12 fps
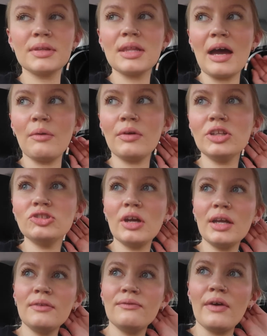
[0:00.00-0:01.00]
because I wanna
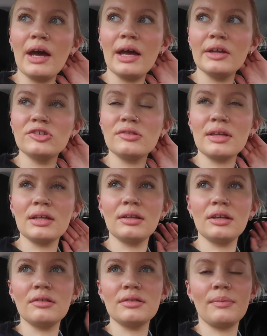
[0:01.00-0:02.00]
try and find just like a little